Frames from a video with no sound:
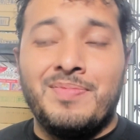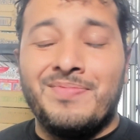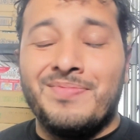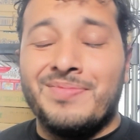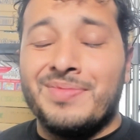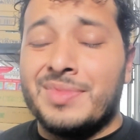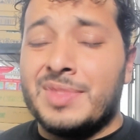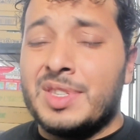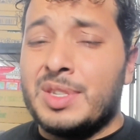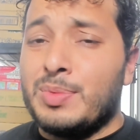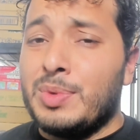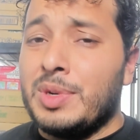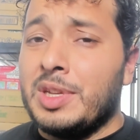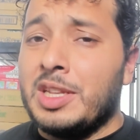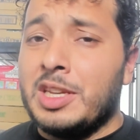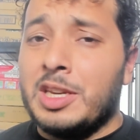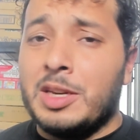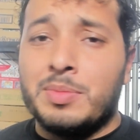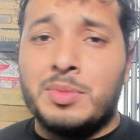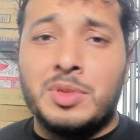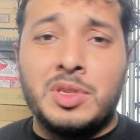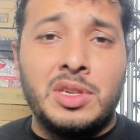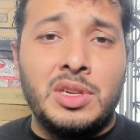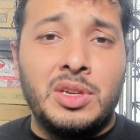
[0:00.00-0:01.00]
It's really
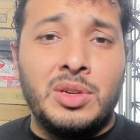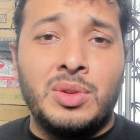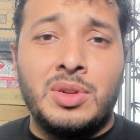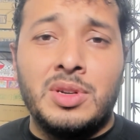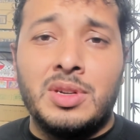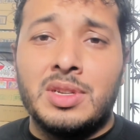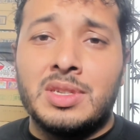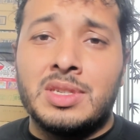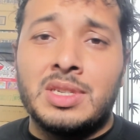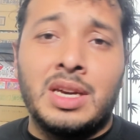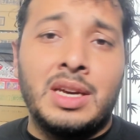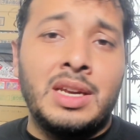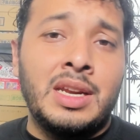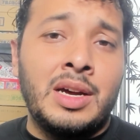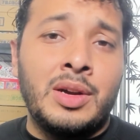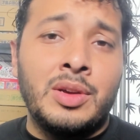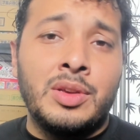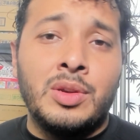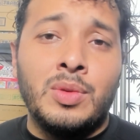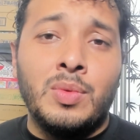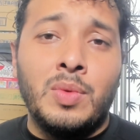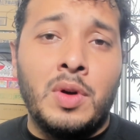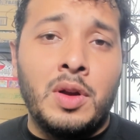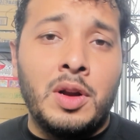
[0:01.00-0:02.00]
up to you to decide how you
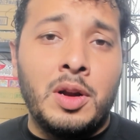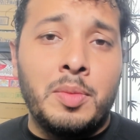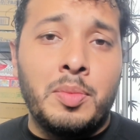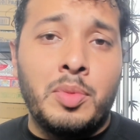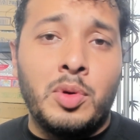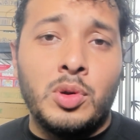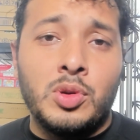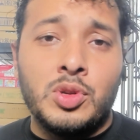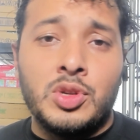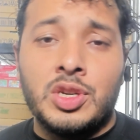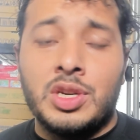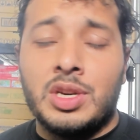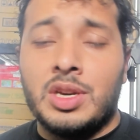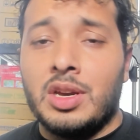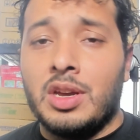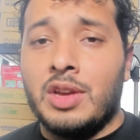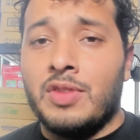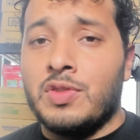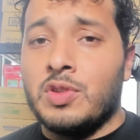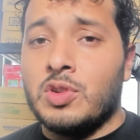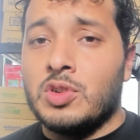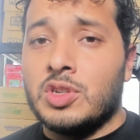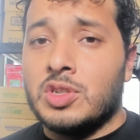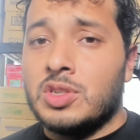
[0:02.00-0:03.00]
want to approach it. If
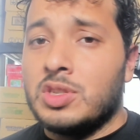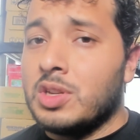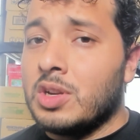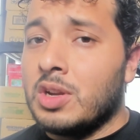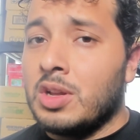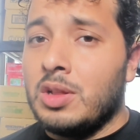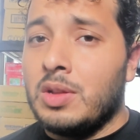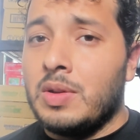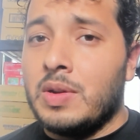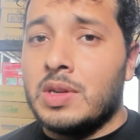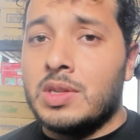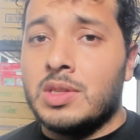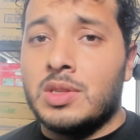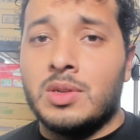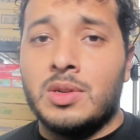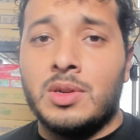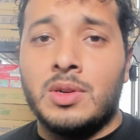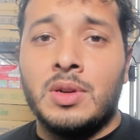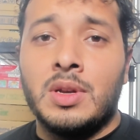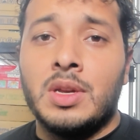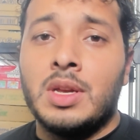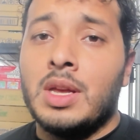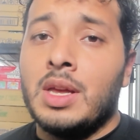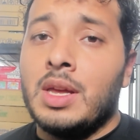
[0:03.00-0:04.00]
you're just a collector,
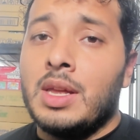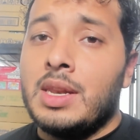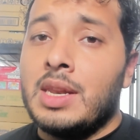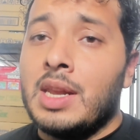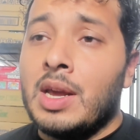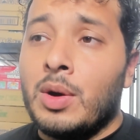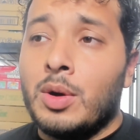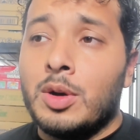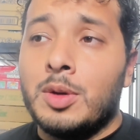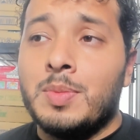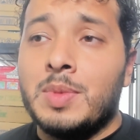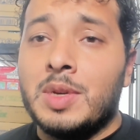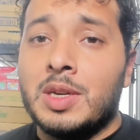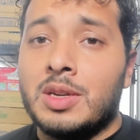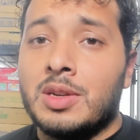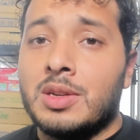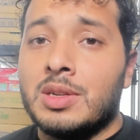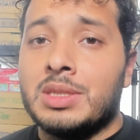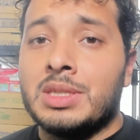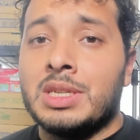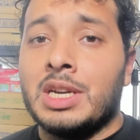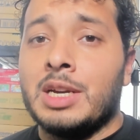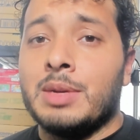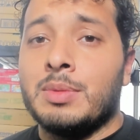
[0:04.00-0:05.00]
now would be a good
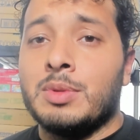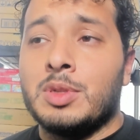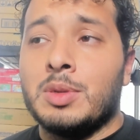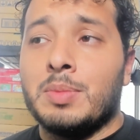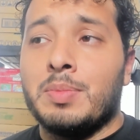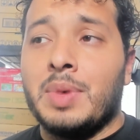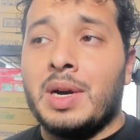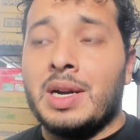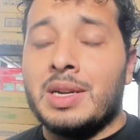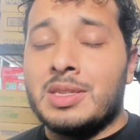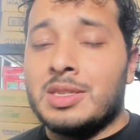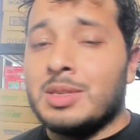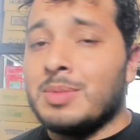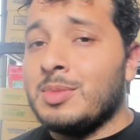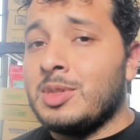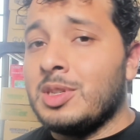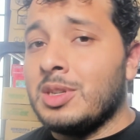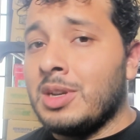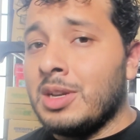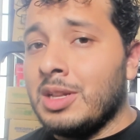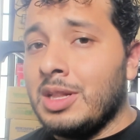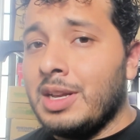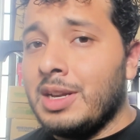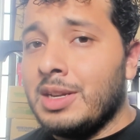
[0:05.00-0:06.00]
time to buy some to
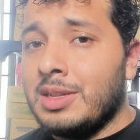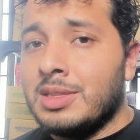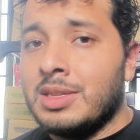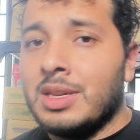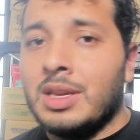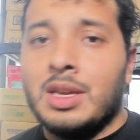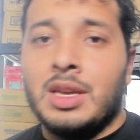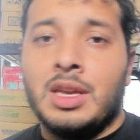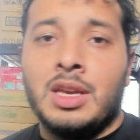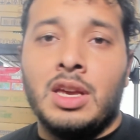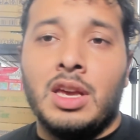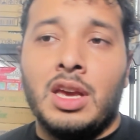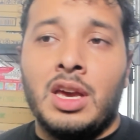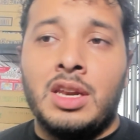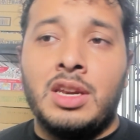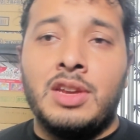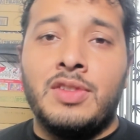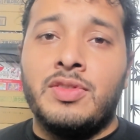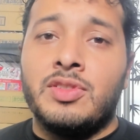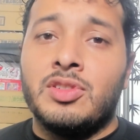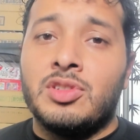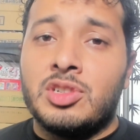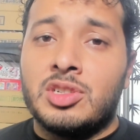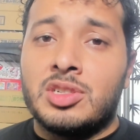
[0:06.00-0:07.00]
collect, and if
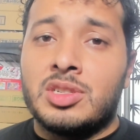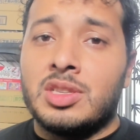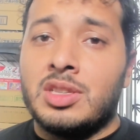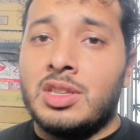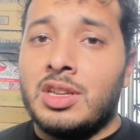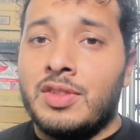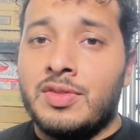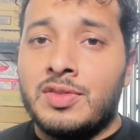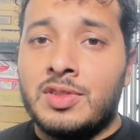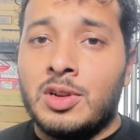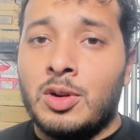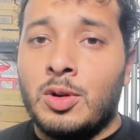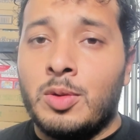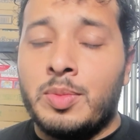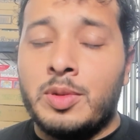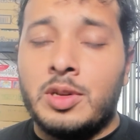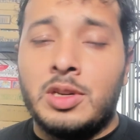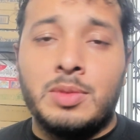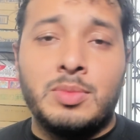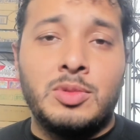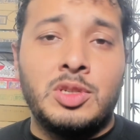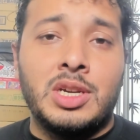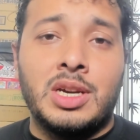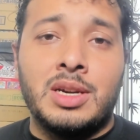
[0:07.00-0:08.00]
you just love to open
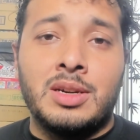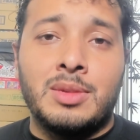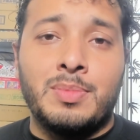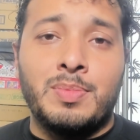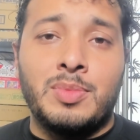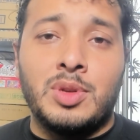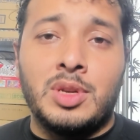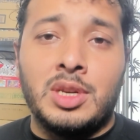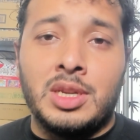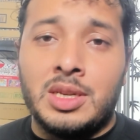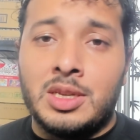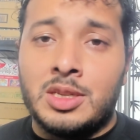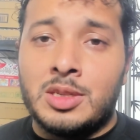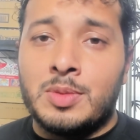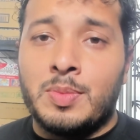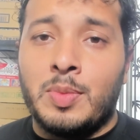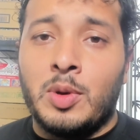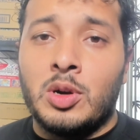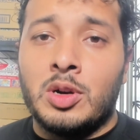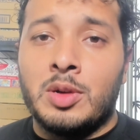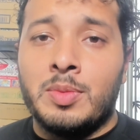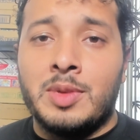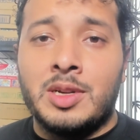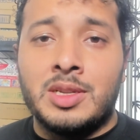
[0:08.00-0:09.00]
up Japanese
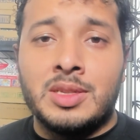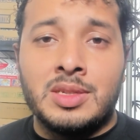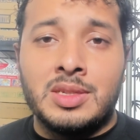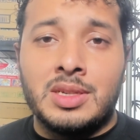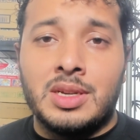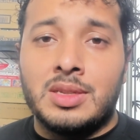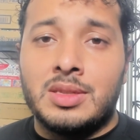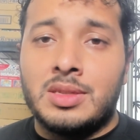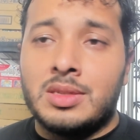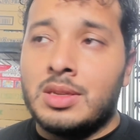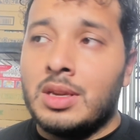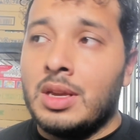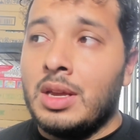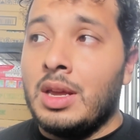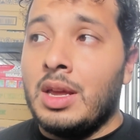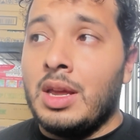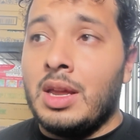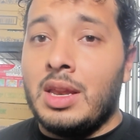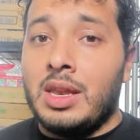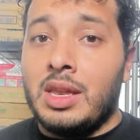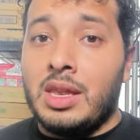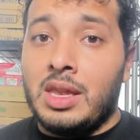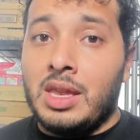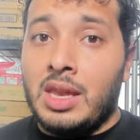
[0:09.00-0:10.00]
Pokemon sets,
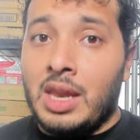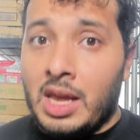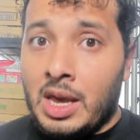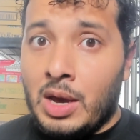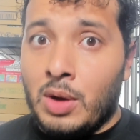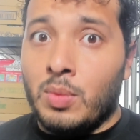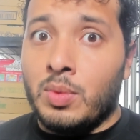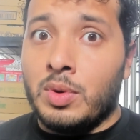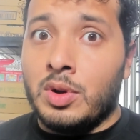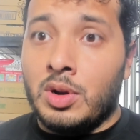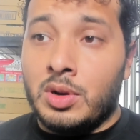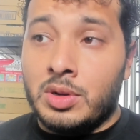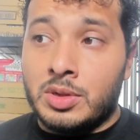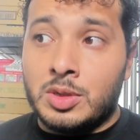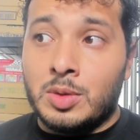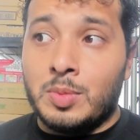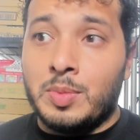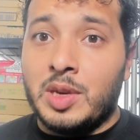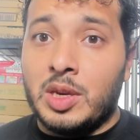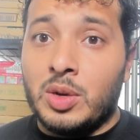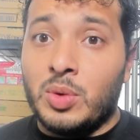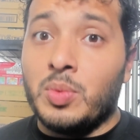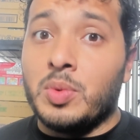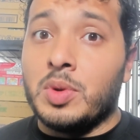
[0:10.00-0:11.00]
now would also be
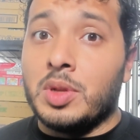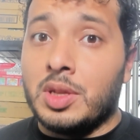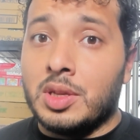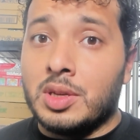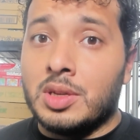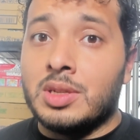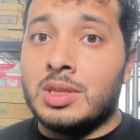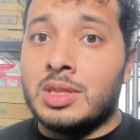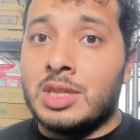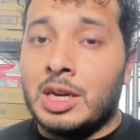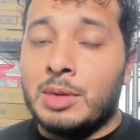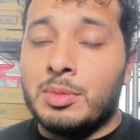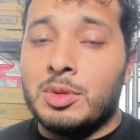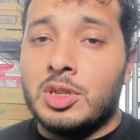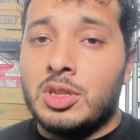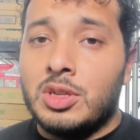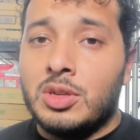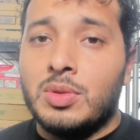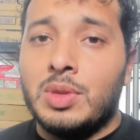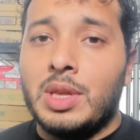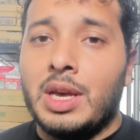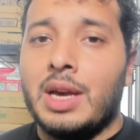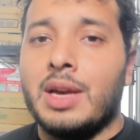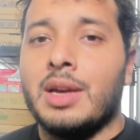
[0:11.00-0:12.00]
a really good time to do
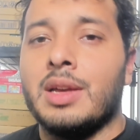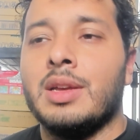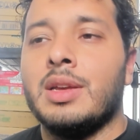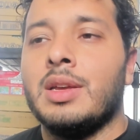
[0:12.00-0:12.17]
that.